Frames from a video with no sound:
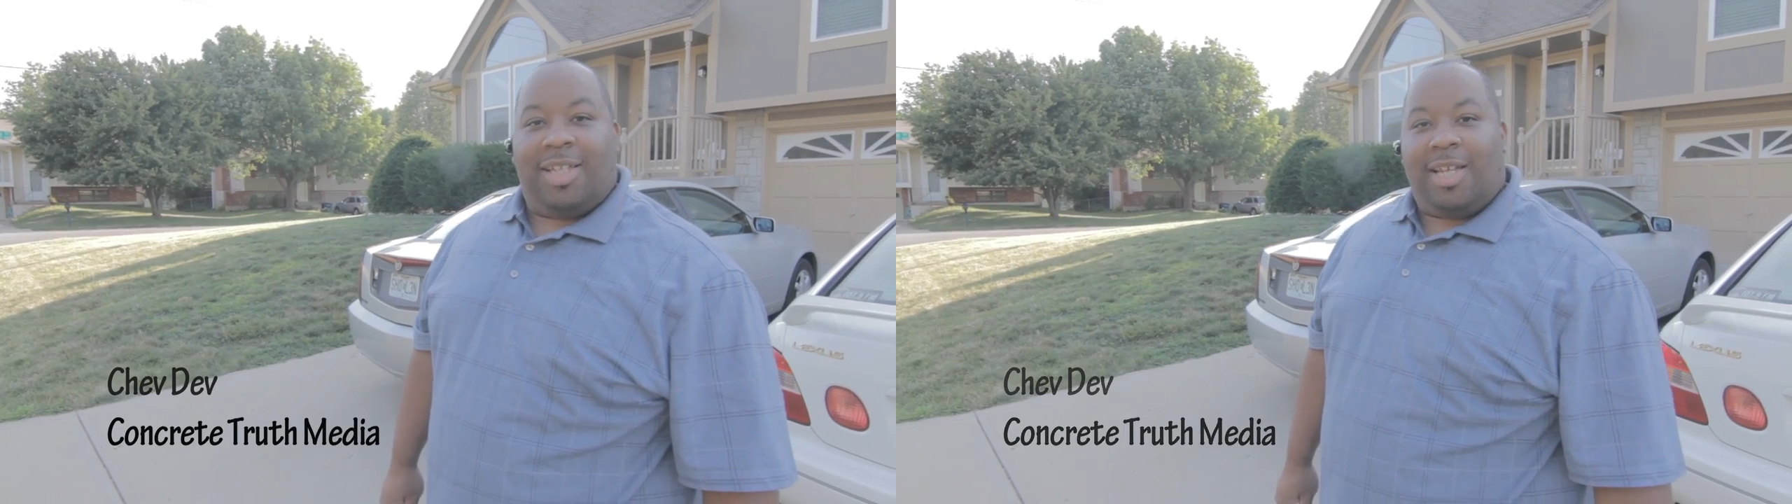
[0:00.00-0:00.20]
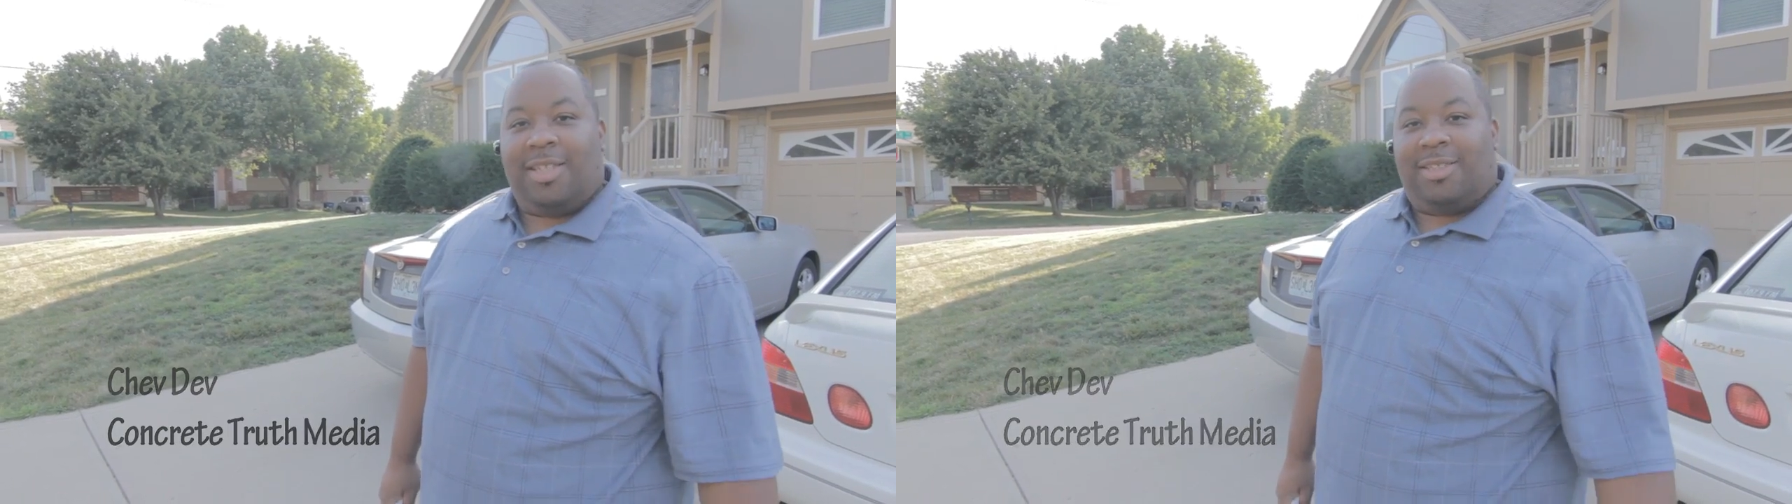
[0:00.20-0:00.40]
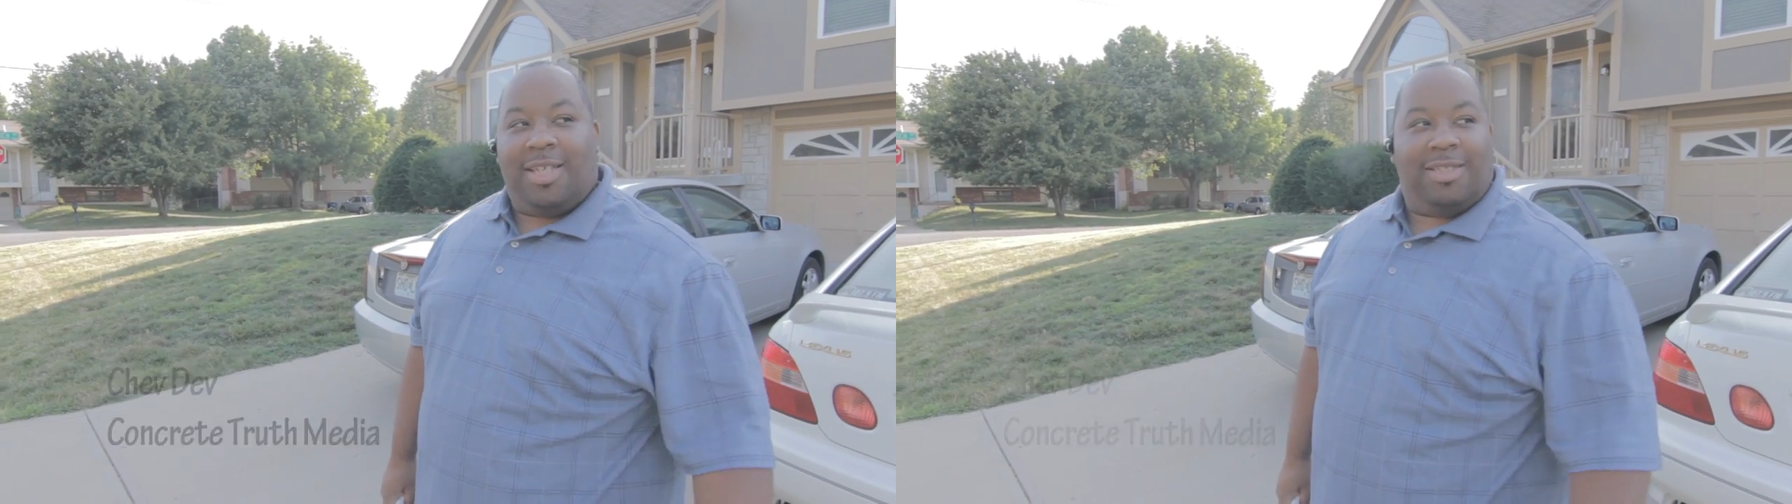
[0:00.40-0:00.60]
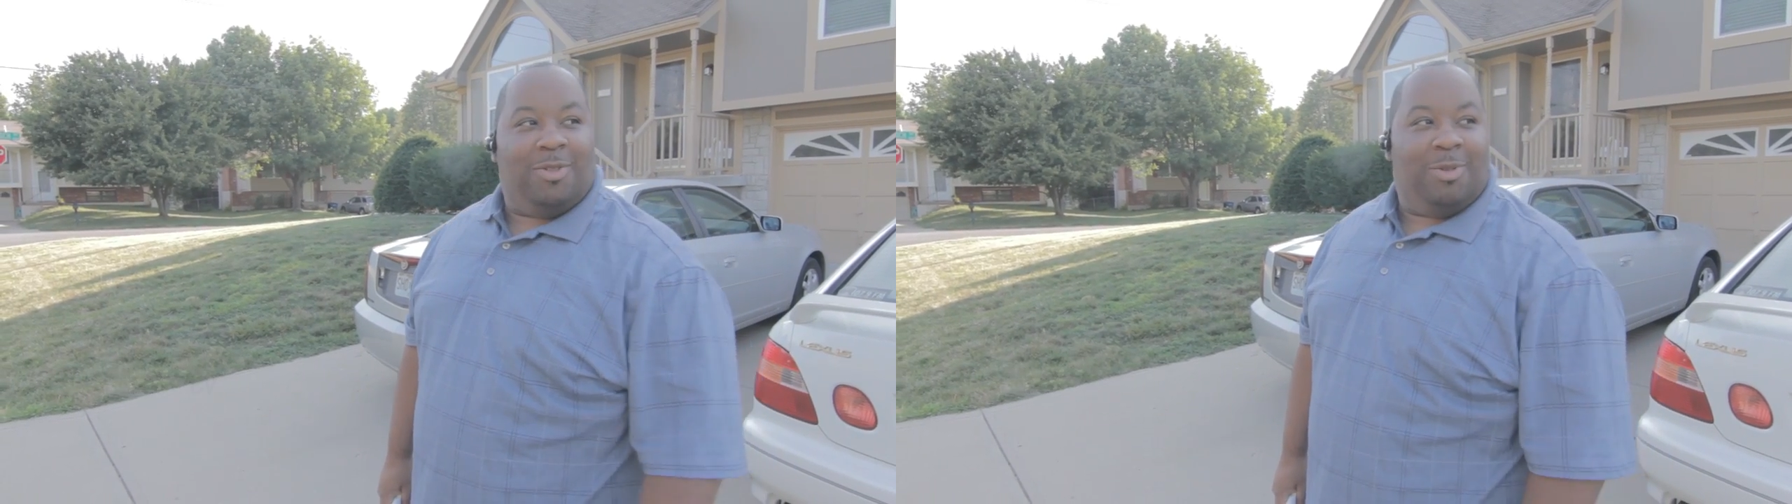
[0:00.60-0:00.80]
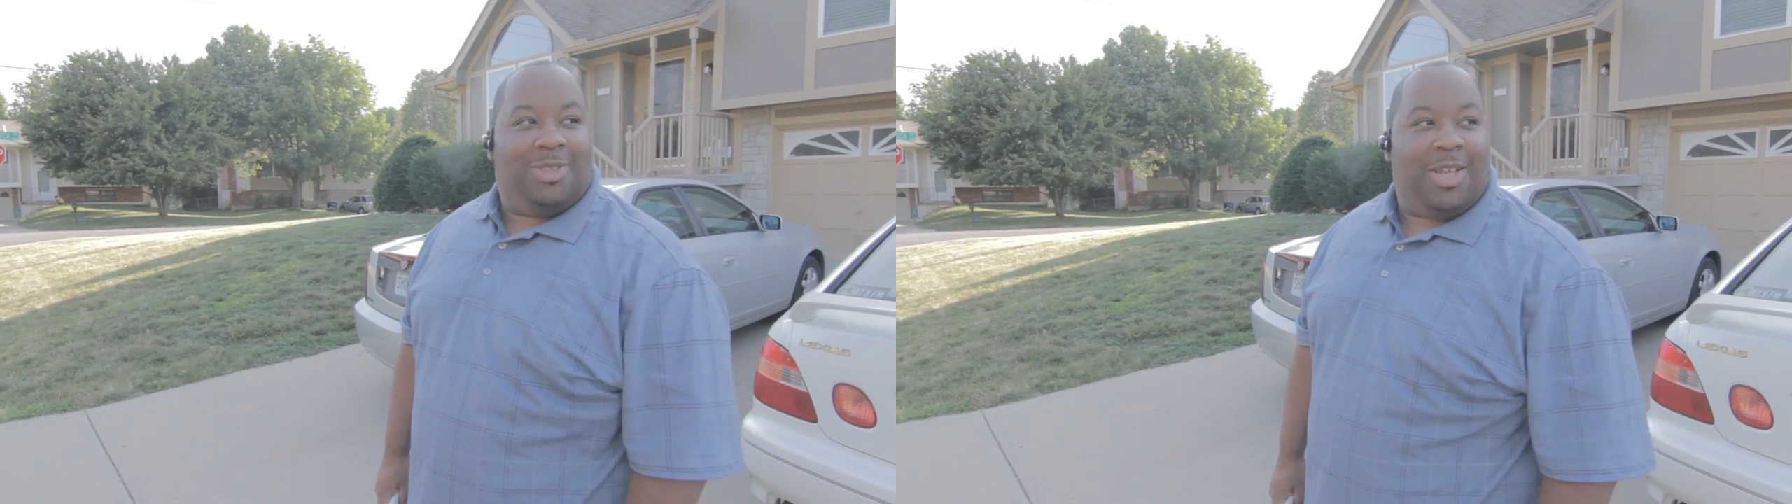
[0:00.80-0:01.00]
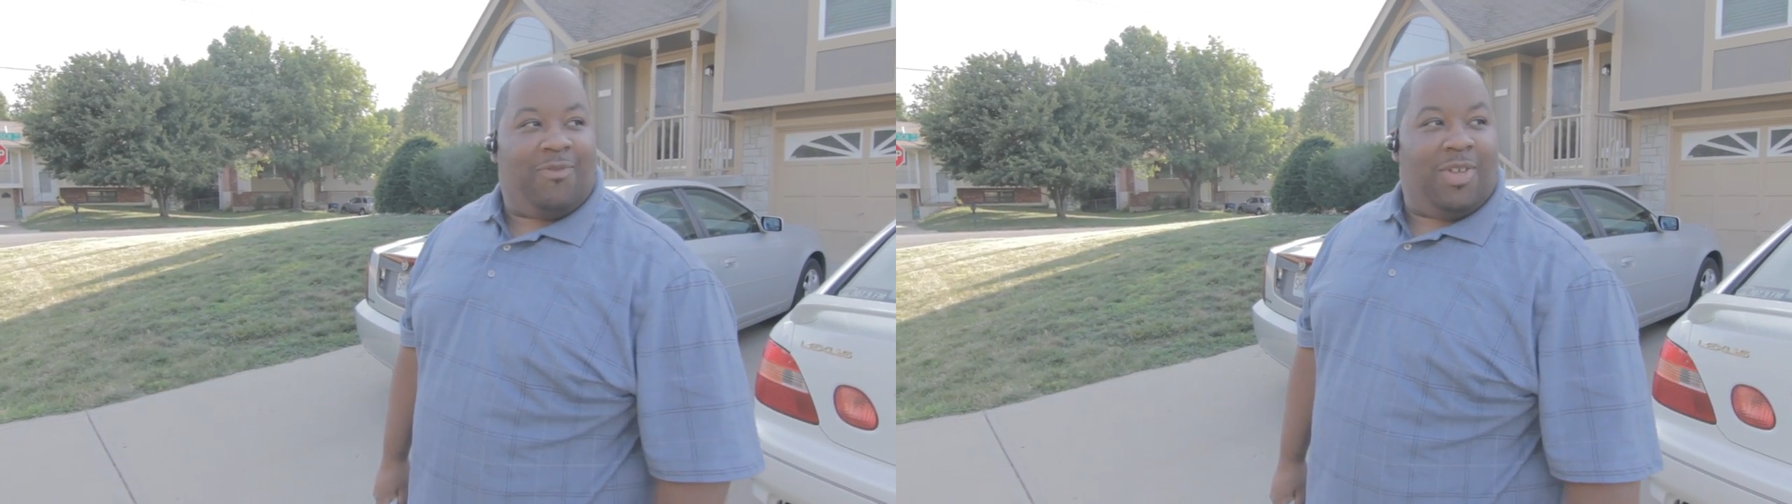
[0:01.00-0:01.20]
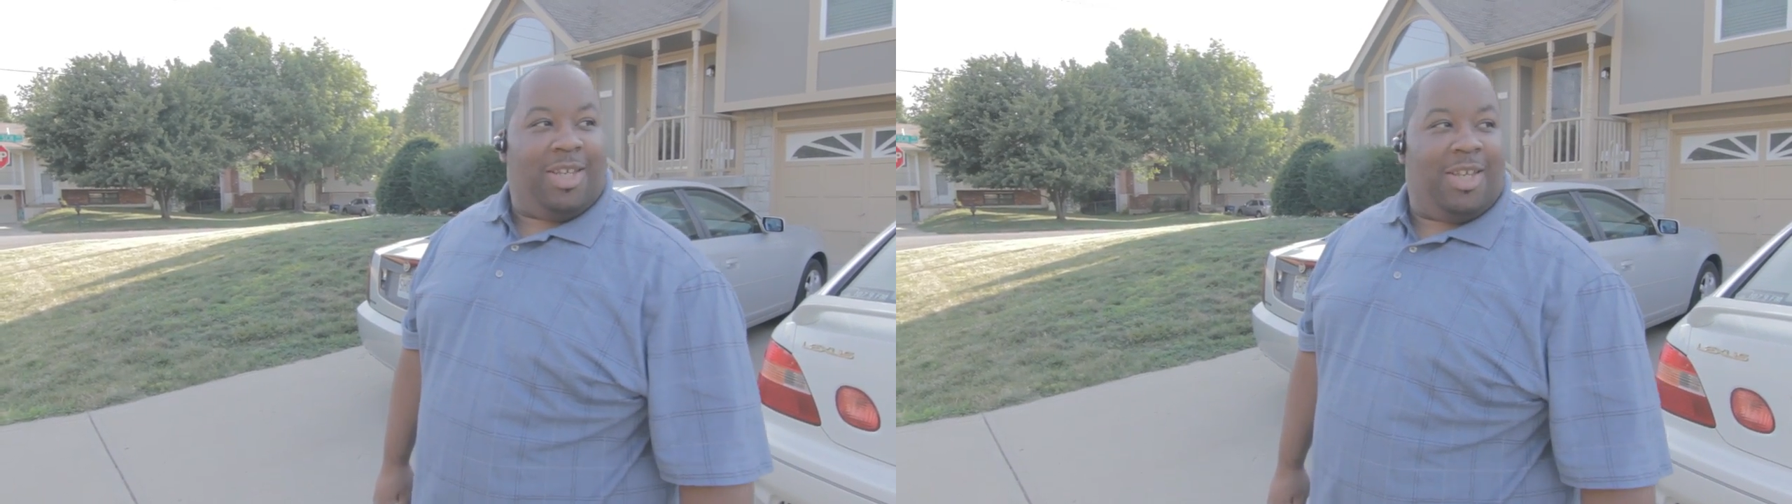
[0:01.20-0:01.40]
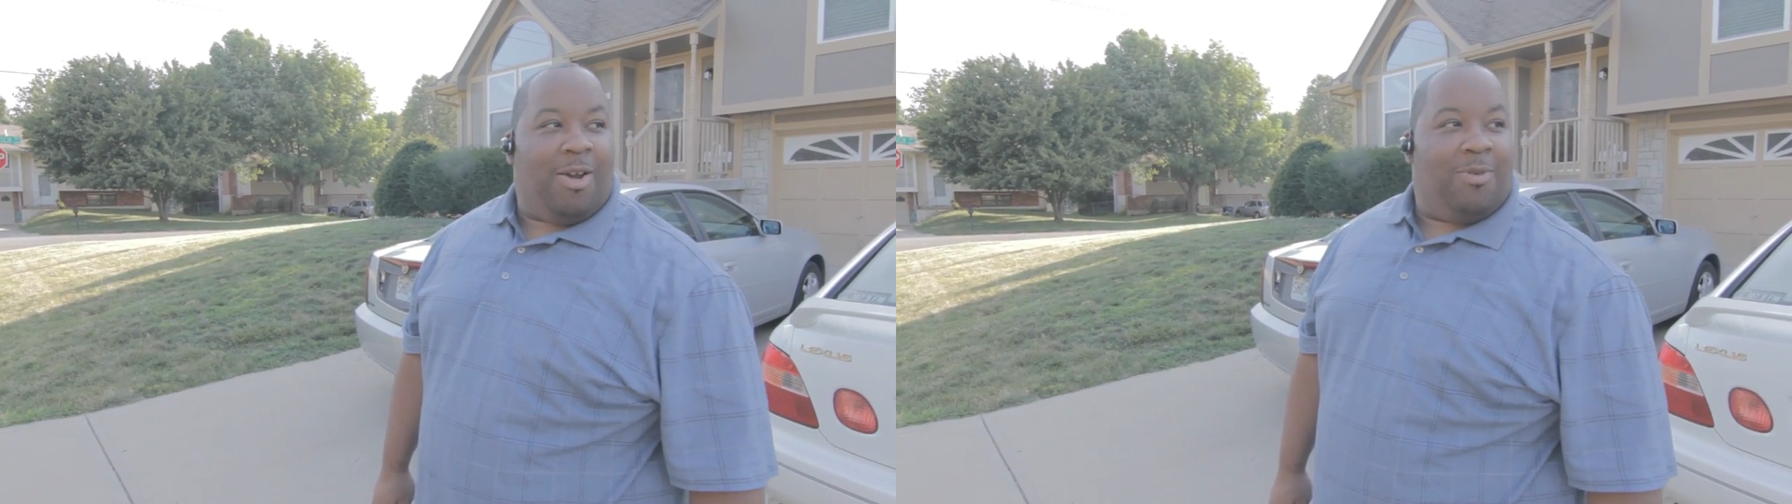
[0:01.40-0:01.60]
Lady C's New Chick
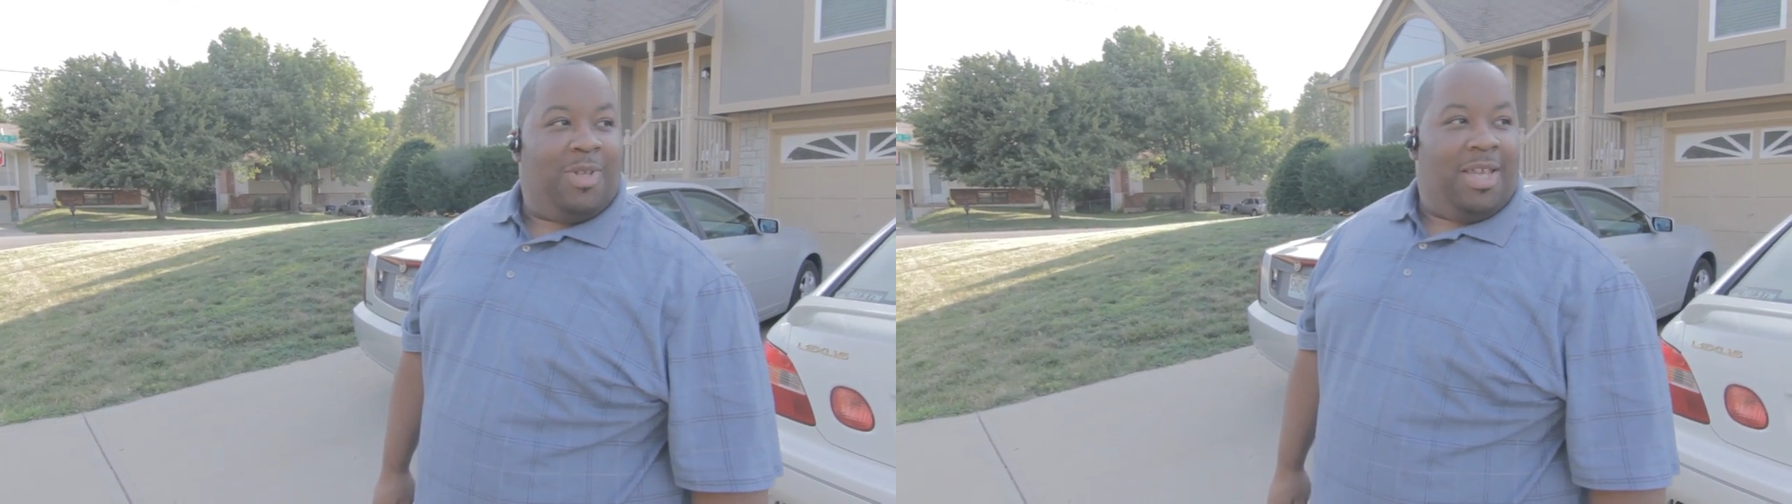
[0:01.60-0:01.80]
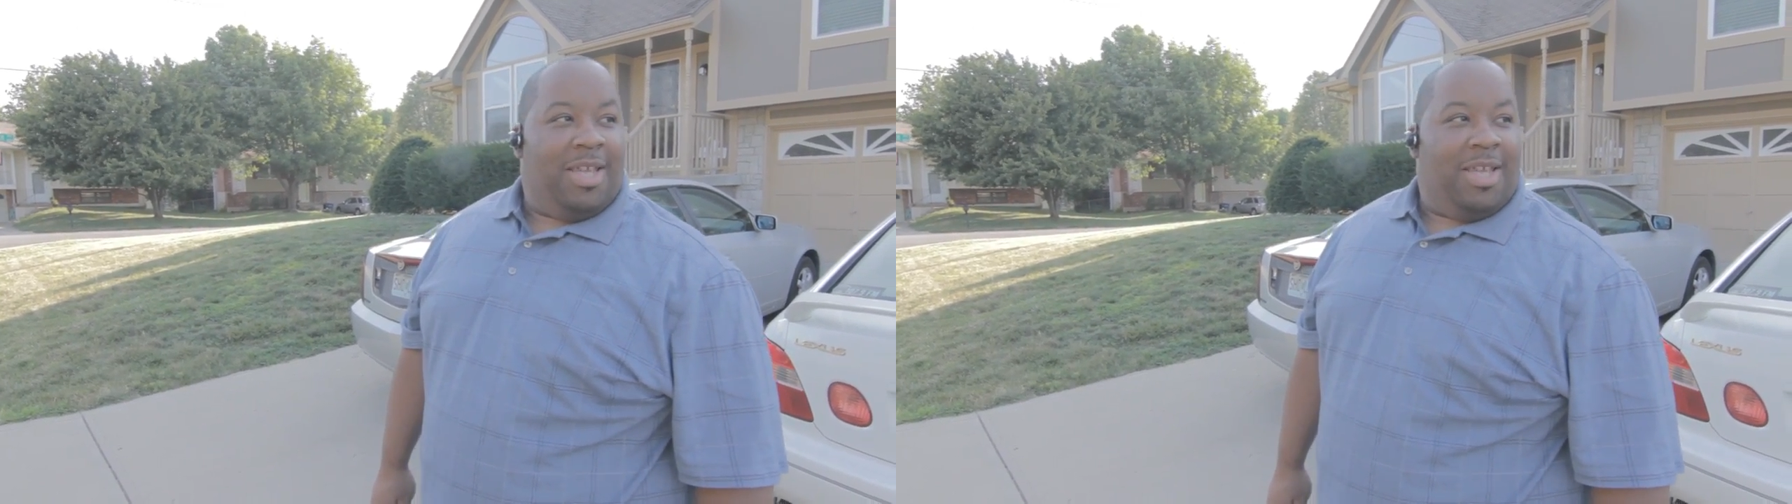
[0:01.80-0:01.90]
video.